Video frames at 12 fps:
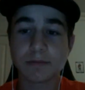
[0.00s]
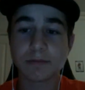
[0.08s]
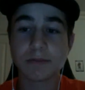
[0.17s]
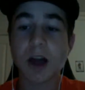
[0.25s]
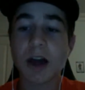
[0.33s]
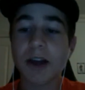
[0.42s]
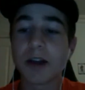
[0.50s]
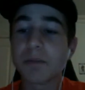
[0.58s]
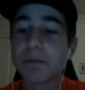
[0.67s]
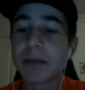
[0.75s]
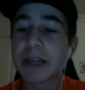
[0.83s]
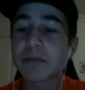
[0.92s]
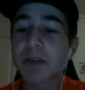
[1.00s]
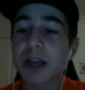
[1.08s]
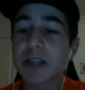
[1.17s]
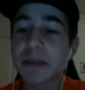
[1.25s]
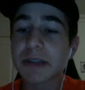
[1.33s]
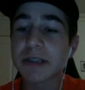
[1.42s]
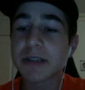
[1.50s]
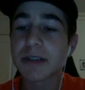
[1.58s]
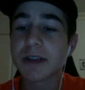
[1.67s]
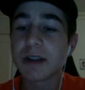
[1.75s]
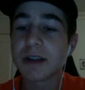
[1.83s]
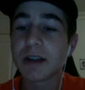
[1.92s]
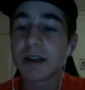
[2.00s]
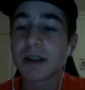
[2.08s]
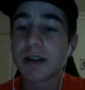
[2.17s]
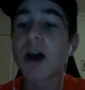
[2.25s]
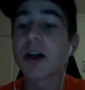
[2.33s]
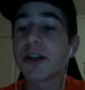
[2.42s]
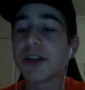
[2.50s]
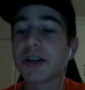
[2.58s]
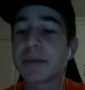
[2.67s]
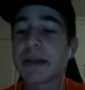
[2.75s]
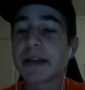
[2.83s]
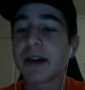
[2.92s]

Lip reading: No. Best prospects. Oh, you're gonna make